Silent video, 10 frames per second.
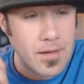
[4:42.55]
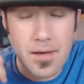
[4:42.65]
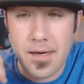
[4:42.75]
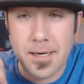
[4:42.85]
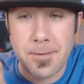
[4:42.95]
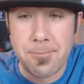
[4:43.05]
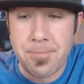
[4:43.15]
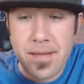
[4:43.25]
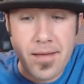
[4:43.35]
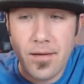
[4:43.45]
Um,
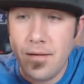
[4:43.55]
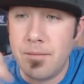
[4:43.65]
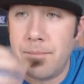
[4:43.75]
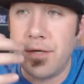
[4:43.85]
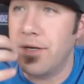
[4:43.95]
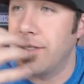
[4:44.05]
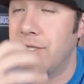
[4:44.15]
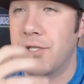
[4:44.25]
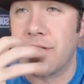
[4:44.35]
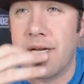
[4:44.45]
bitterness
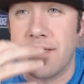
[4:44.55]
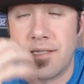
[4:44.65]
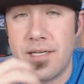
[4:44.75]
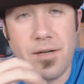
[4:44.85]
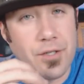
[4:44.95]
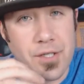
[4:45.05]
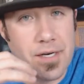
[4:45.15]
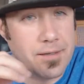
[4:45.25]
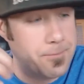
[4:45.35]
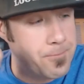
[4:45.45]
is just kind of sitting on your
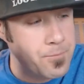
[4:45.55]
tongue.